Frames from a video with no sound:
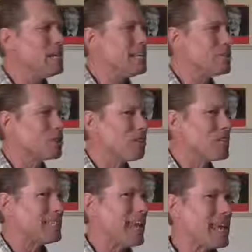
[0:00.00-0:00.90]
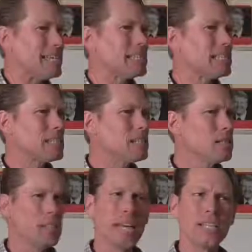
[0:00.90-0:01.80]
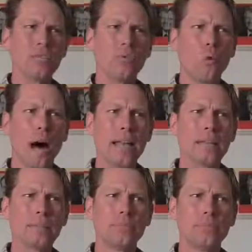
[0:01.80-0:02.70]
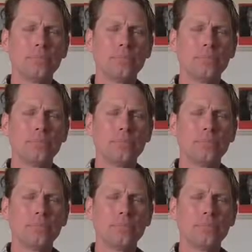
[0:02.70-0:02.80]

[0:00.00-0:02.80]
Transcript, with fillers: meanings of the taste? The taste of what?